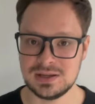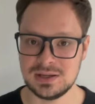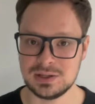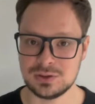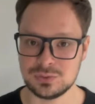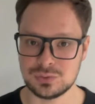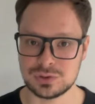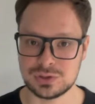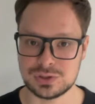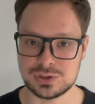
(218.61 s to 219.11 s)
in
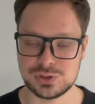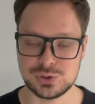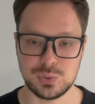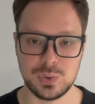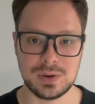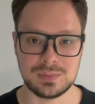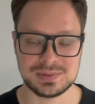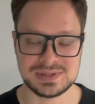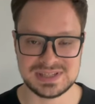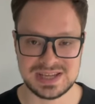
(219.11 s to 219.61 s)
order to
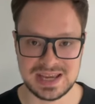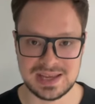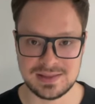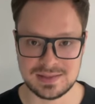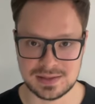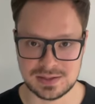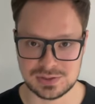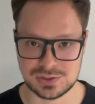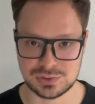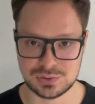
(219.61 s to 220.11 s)
obtain
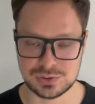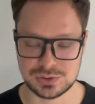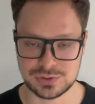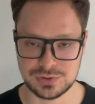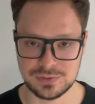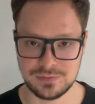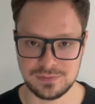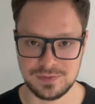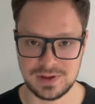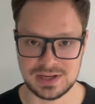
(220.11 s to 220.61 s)
this source
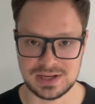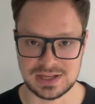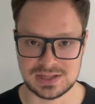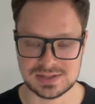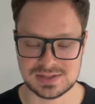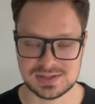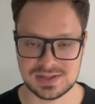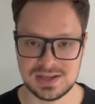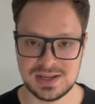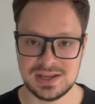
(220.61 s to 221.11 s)
of
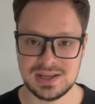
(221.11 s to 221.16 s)
finance.